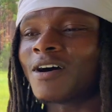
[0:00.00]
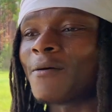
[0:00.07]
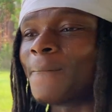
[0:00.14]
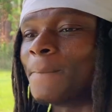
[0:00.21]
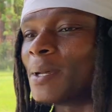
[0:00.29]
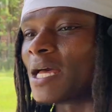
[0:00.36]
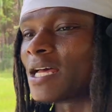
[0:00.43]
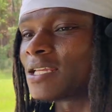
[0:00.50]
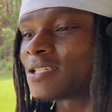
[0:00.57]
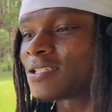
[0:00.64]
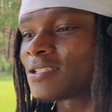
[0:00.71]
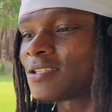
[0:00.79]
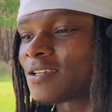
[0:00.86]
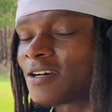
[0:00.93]
a
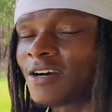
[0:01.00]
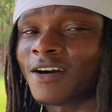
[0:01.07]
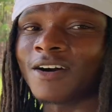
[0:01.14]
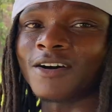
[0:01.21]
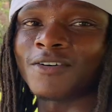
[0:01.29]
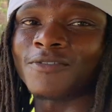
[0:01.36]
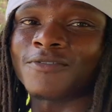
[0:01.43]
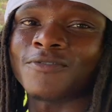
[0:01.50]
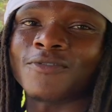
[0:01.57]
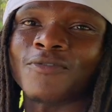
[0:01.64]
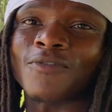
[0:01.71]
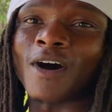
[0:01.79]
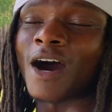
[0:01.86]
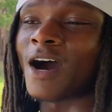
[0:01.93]
best of
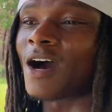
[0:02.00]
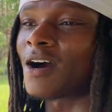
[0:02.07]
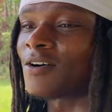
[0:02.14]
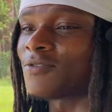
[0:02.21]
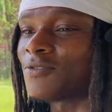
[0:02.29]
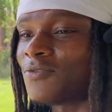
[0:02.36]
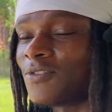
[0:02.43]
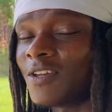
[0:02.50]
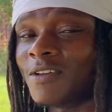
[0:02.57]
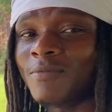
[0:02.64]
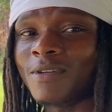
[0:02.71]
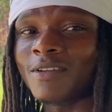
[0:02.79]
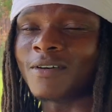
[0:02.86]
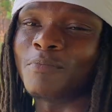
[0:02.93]
five feel
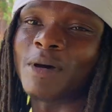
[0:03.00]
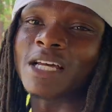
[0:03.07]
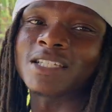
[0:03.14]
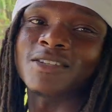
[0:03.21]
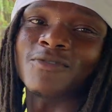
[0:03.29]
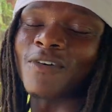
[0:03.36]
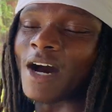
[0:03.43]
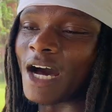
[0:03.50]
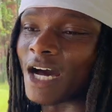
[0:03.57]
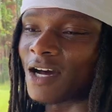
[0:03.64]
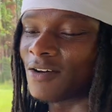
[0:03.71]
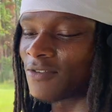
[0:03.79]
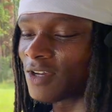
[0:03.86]
me? Best of five.